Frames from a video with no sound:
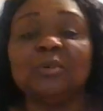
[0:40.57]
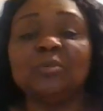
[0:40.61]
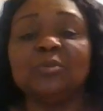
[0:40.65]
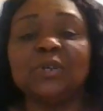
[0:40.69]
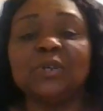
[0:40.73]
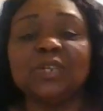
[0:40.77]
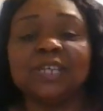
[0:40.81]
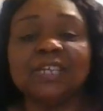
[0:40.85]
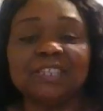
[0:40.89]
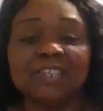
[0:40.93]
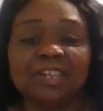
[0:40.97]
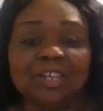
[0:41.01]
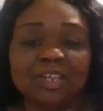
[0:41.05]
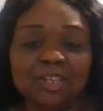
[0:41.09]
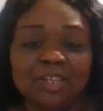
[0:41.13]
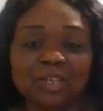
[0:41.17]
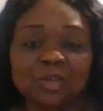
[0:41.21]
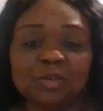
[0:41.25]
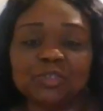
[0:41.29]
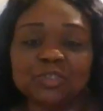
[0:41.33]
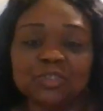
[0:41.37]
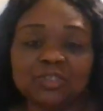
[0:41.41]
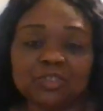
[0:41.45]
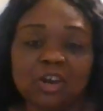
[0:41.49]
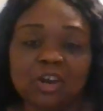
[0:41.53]
We're getting
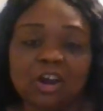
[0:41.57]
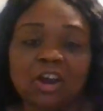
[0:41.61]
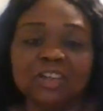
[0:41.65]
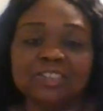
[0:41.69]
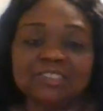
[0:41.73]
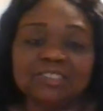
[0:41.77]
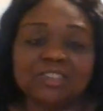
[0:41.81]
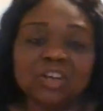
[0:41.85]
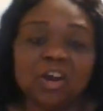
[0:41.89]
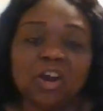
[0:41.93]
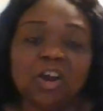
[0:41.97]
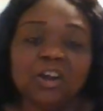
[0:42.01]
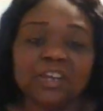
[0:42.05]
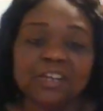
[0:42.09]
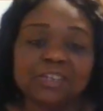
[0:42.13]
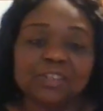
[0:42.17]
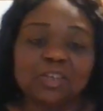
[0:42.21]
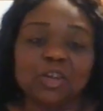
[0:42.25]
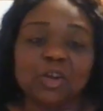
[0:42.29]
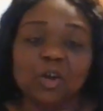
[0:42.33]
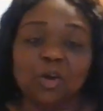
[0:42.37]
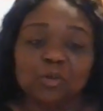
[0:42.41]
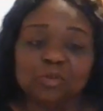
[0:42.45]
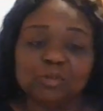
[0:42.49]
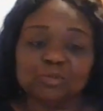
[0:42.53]
close to our
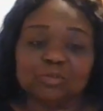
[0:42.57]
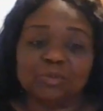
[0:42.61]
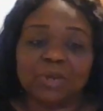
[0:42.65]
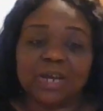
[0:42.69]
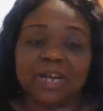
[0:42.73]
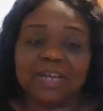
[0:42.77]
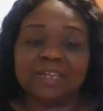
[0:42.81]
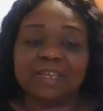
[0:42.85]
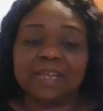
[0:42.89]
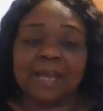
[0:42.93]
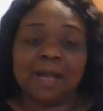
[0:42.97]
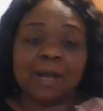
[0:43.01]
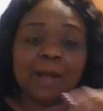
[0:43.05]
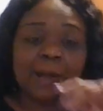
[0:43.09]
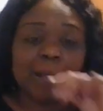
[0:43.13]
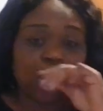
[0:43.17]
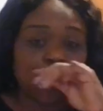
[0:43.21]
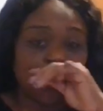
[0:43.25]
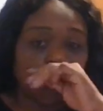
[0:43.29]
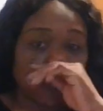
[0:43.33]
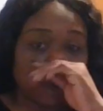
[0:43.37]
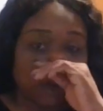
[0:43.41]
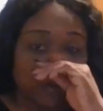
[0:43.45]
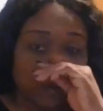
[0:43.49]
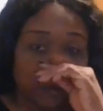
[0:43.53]
target goal right now
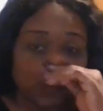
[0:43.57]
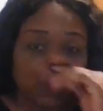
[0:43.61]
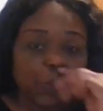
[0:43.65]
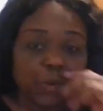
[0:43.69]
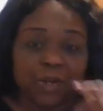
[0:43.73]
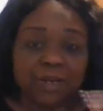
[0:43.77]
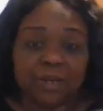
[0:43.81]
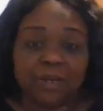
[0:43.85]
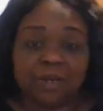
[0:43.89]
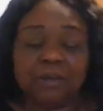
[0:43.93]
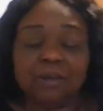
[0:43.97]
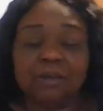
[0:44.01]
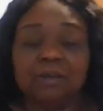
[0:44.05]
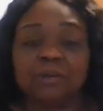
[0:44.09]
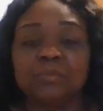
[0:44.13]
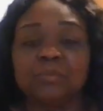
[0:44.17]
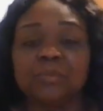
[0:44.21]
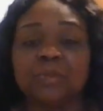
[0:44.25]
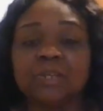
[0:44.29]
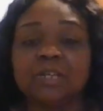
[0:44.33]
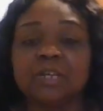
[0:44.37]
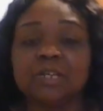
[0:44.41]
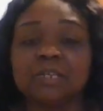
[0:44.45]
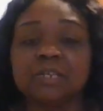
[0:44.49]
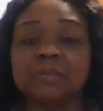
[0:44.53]
where
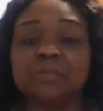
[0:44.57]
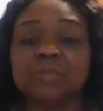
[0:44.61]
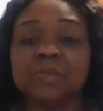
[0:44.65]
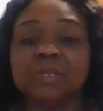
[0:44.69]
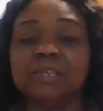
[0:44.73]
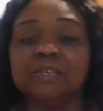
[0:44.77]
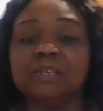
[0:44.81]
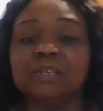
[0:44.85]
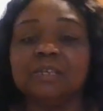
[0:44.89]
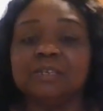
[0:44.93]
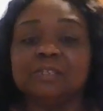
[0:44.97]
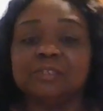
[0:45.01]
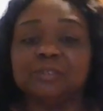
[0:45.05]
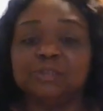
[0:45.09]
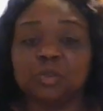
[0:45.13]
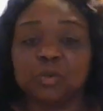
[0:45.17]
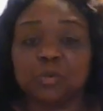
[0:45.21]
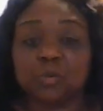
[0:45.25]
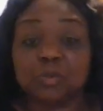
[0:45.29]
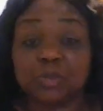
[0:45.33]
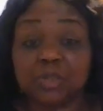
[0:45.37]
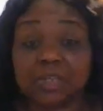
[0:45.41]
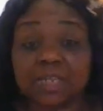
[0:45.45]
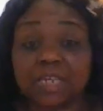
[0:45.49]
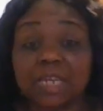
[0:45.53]
we're gonna be
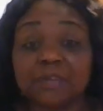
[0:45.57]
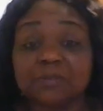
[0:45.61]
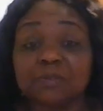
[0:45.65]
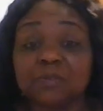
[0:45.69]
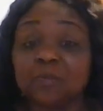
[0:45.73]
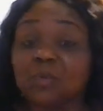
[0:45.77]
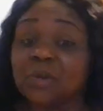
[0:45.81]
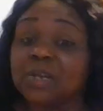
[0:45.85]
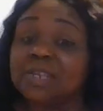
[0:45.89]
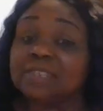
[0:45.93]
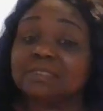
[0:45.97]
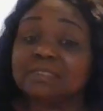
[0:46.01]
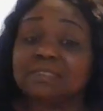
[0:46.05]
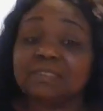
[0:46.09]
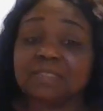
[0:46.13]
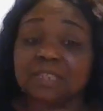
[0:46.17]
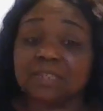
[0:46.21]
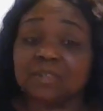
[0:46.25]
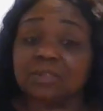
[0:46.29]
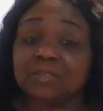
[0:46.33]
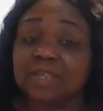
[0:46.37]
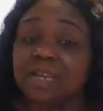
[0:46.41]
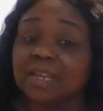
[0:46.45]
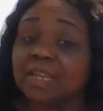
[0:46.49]
doing a giveaway still.